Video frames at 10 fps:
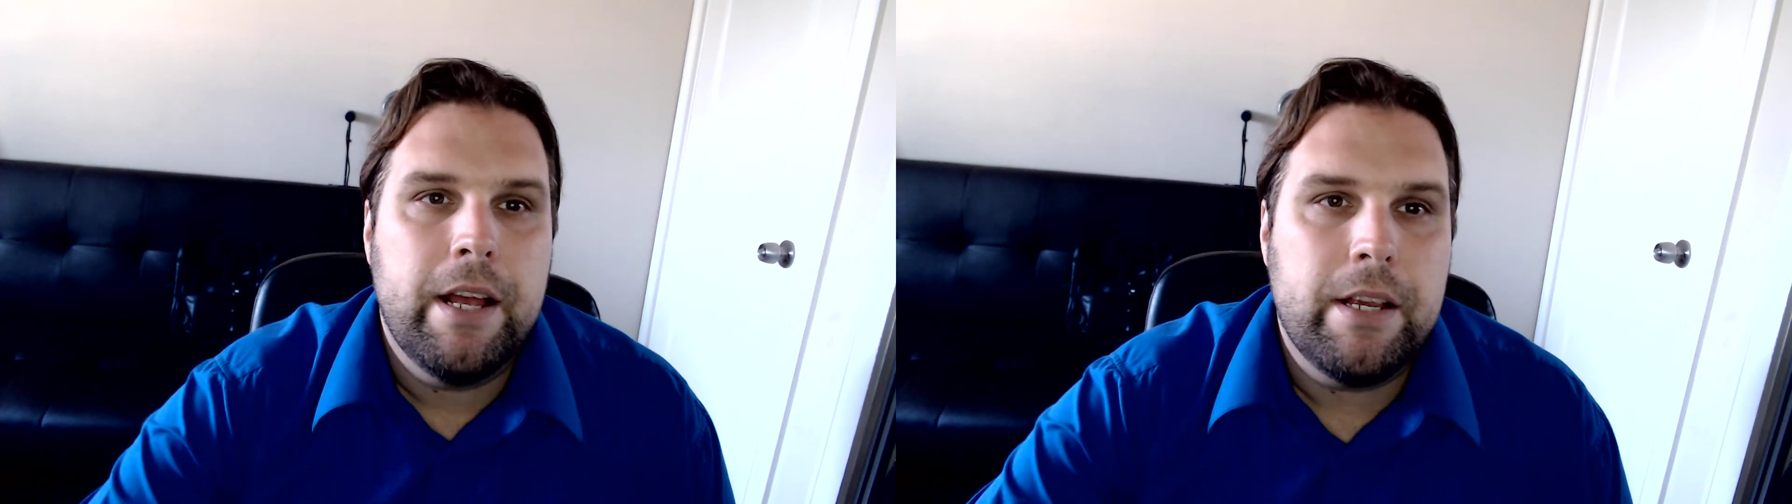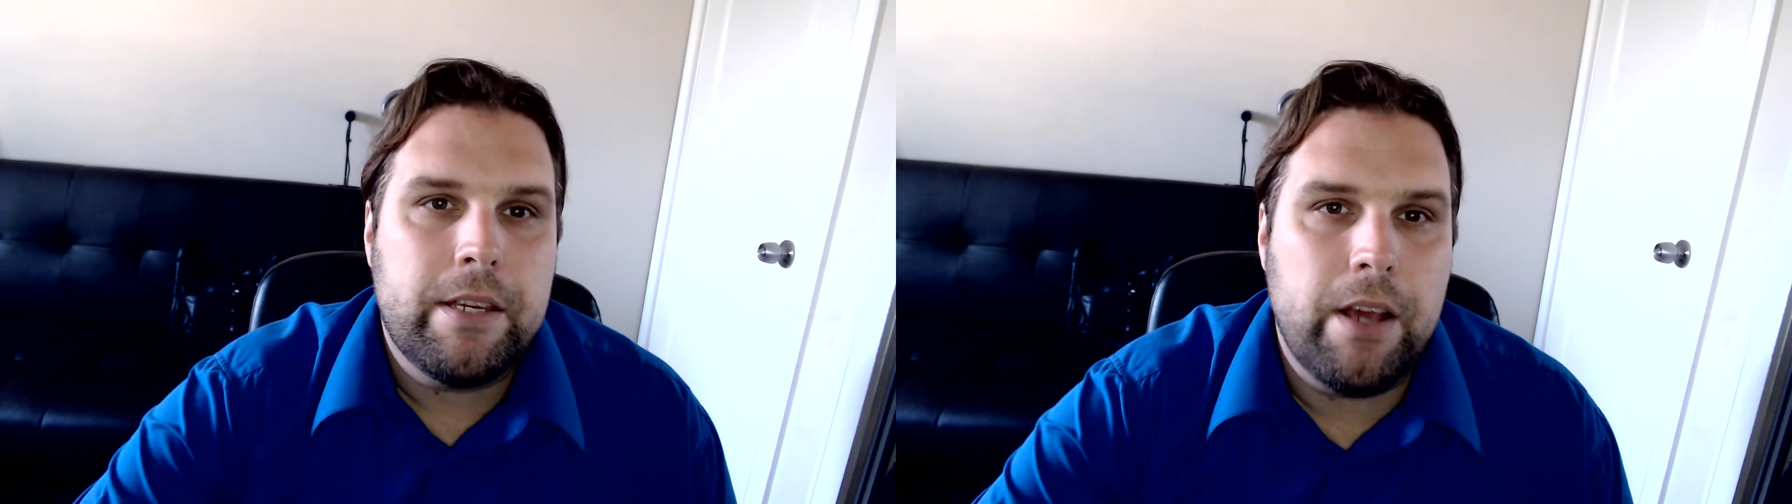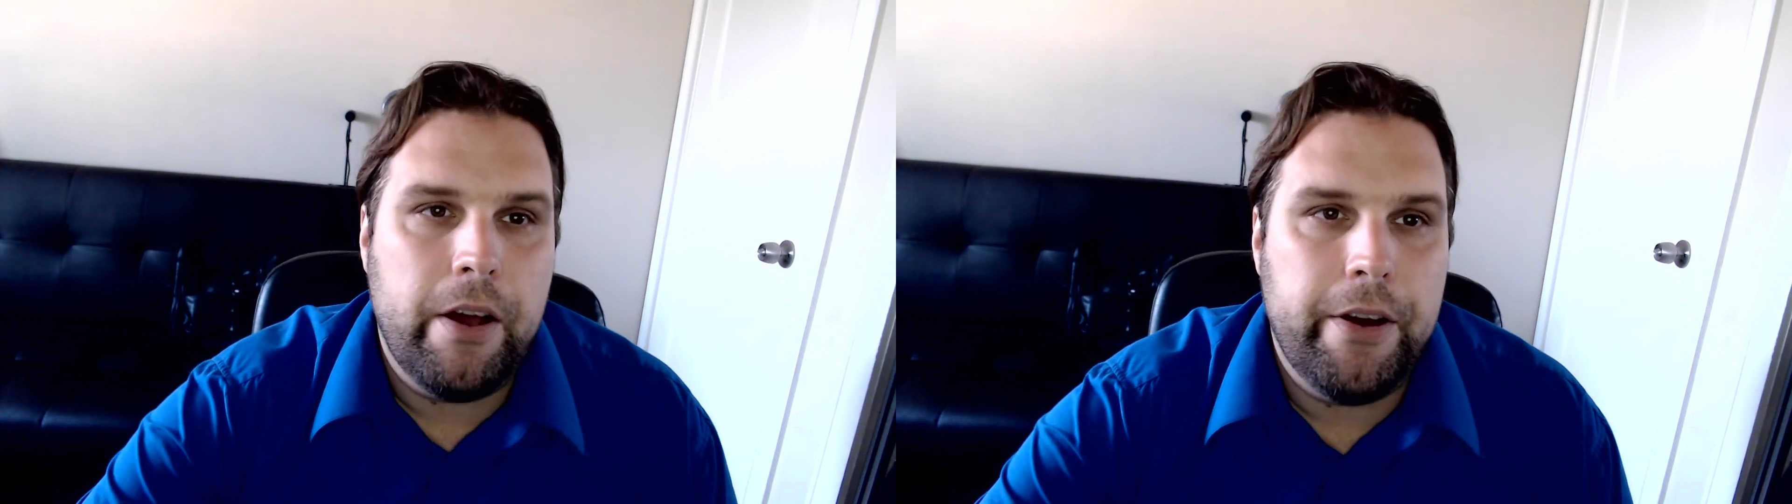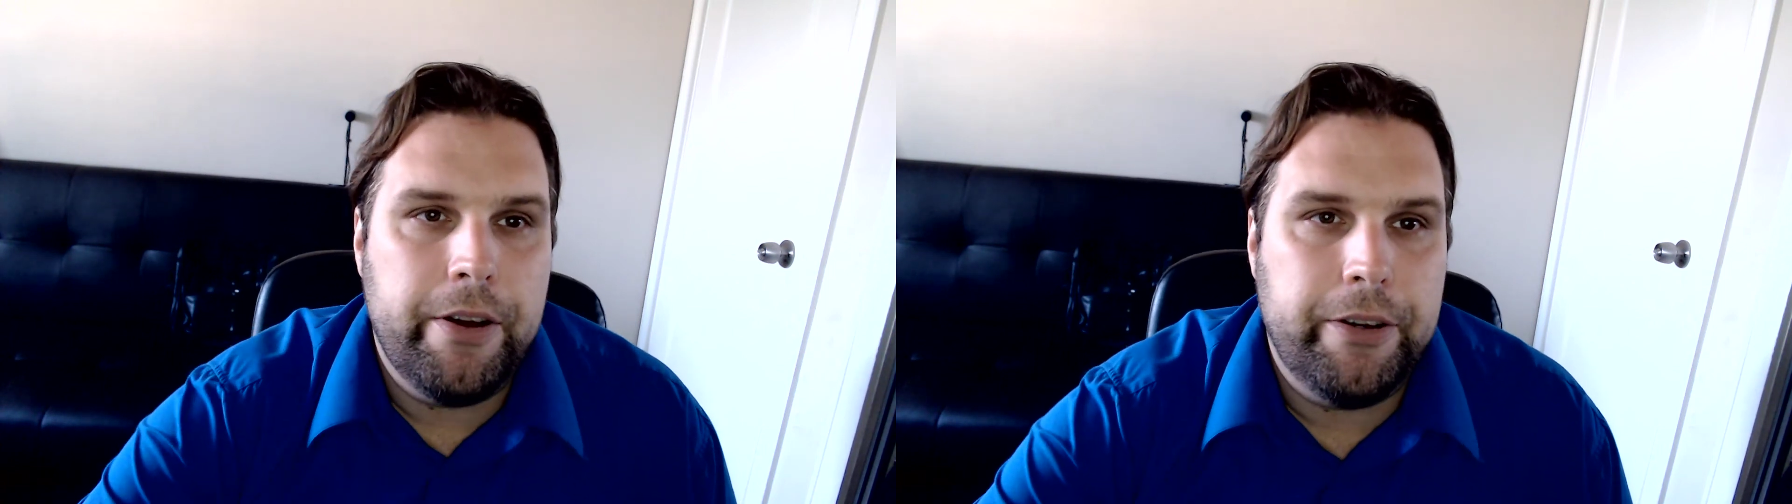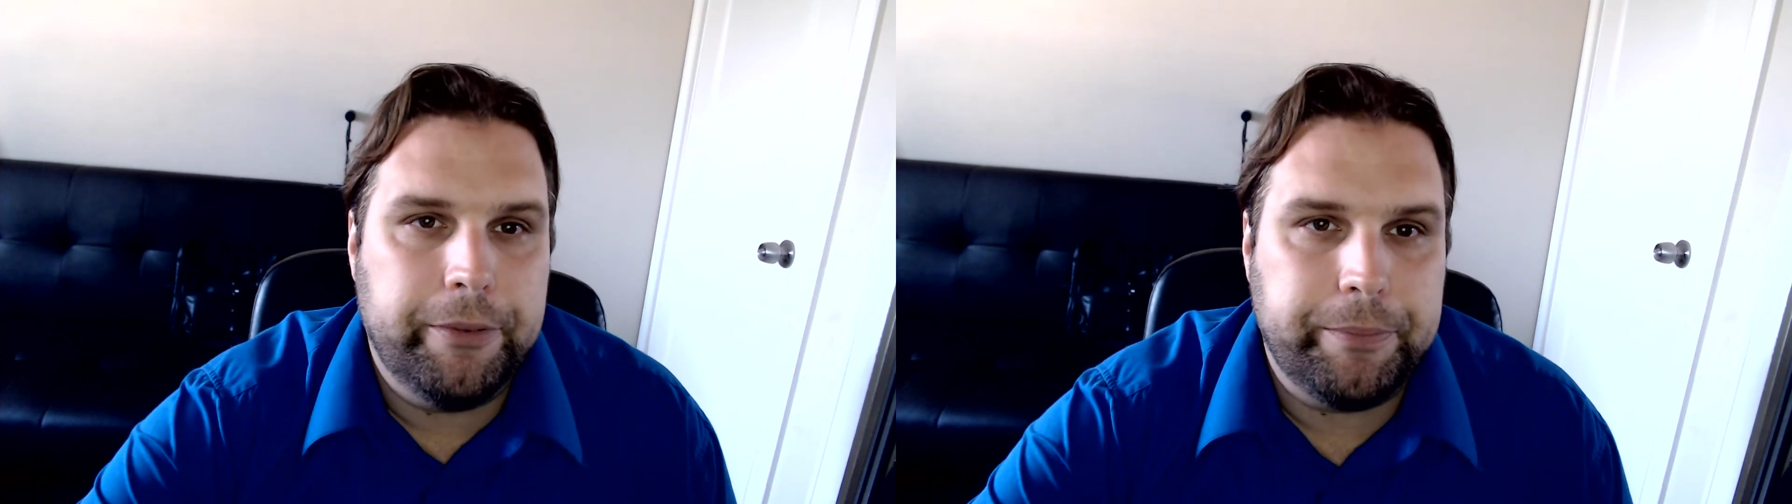
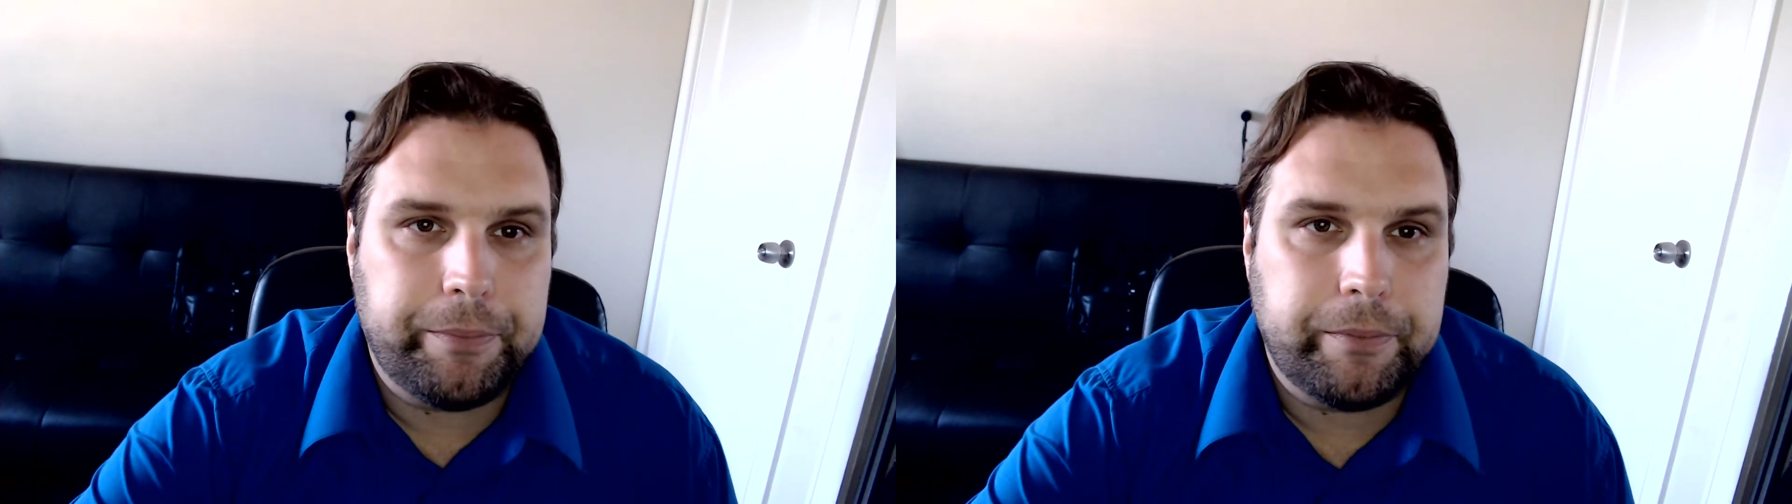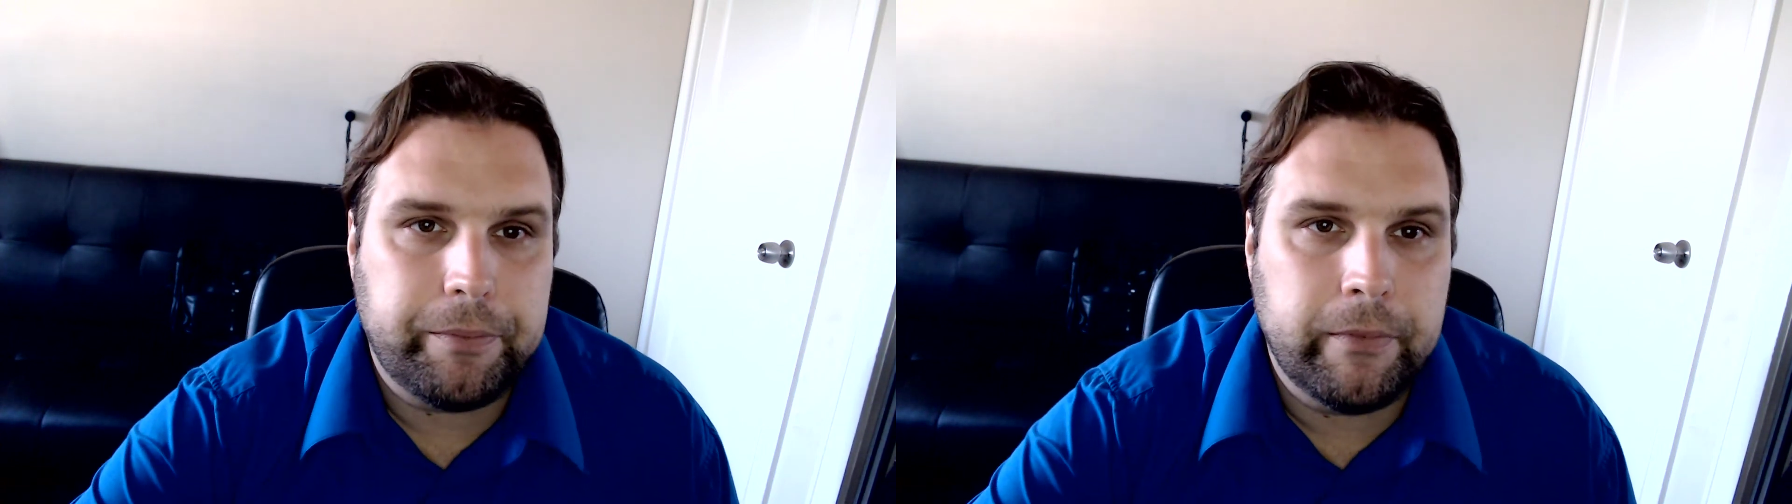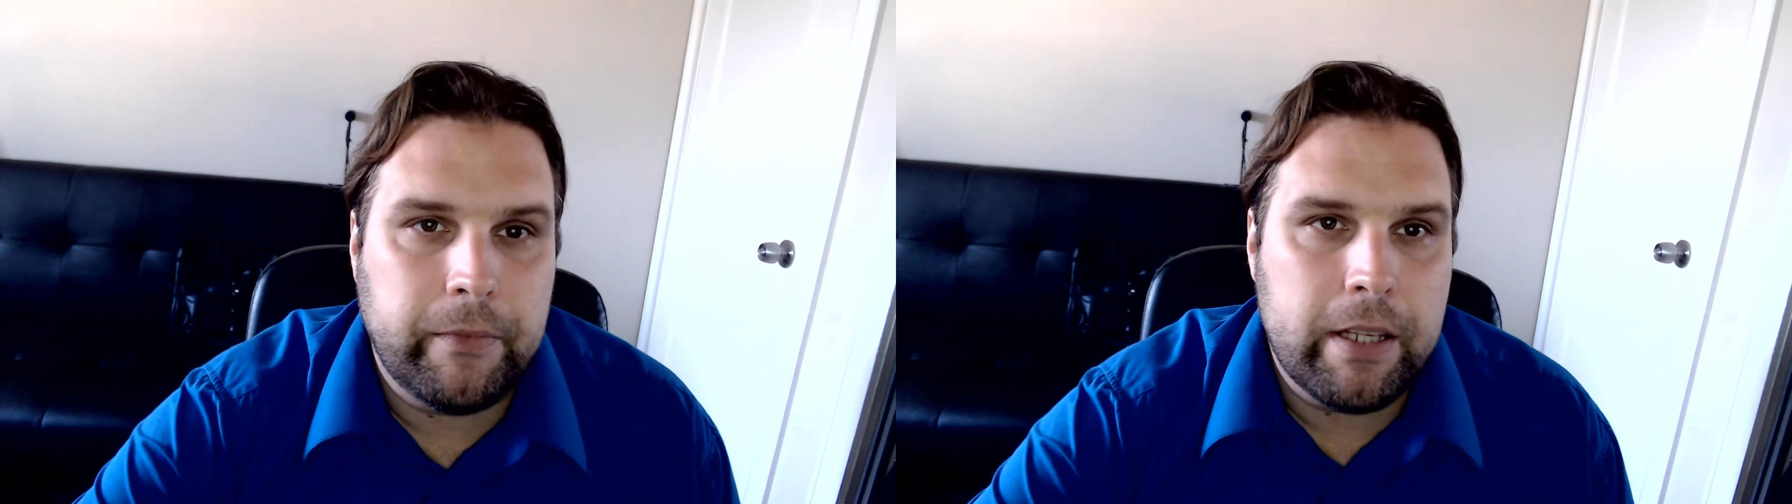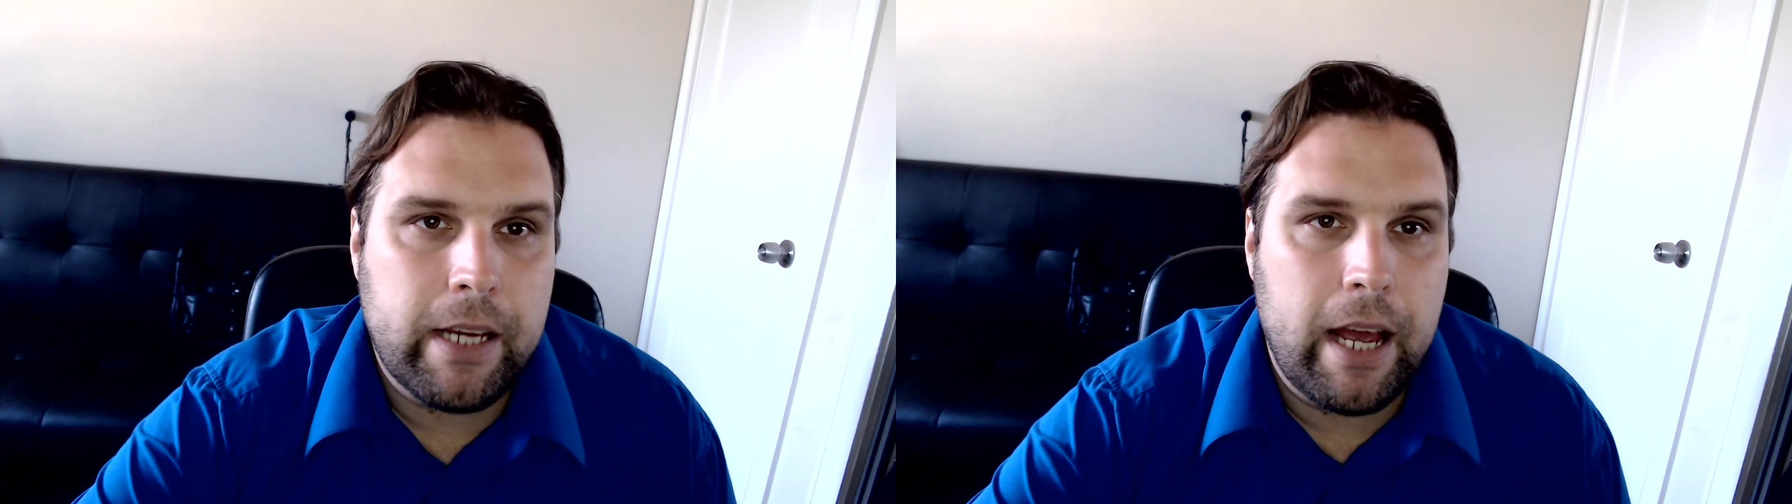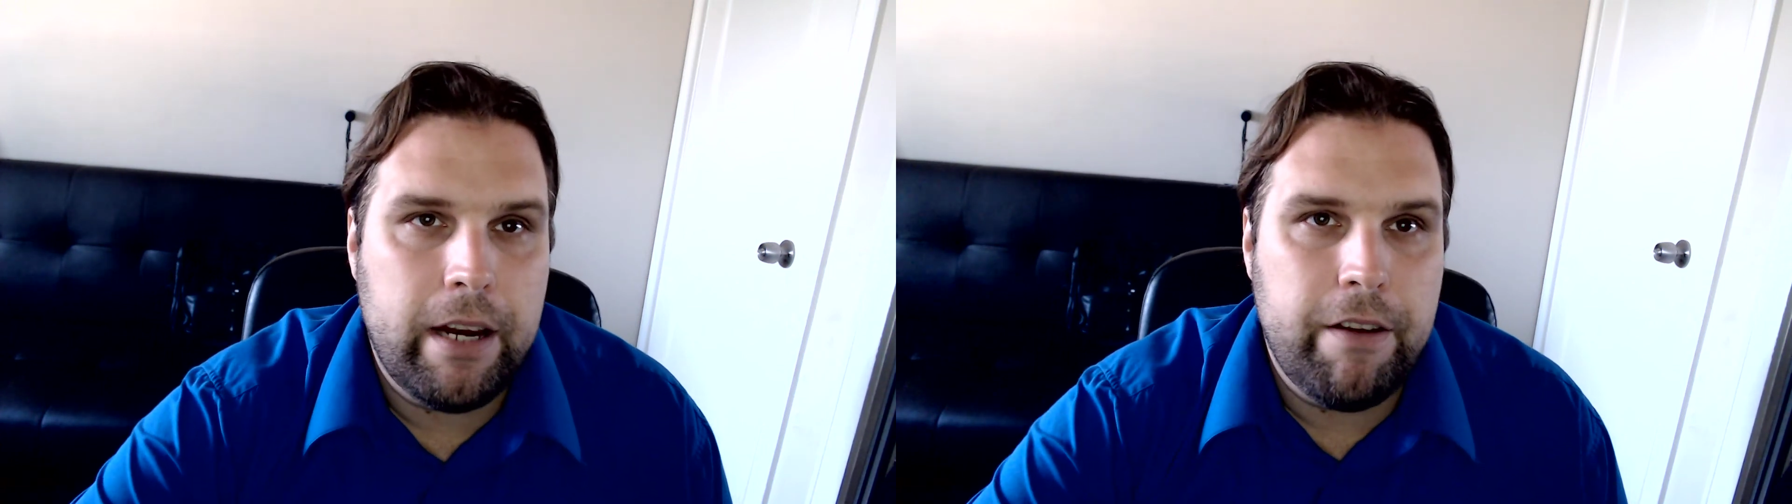So it's kind